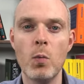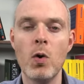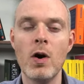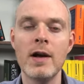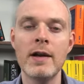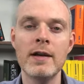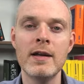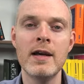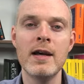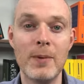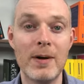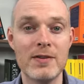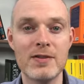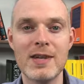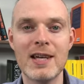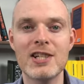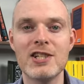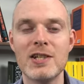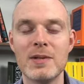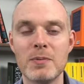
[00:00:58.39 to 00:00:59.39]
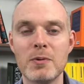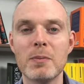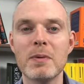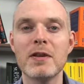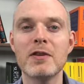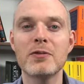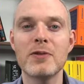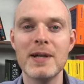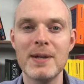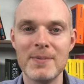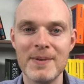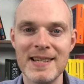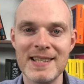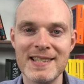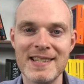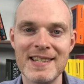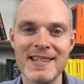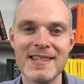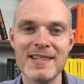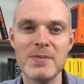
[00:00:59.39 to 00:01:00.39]
One, well, there's actually probably three
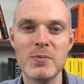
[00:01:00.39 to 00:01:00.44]
reasons.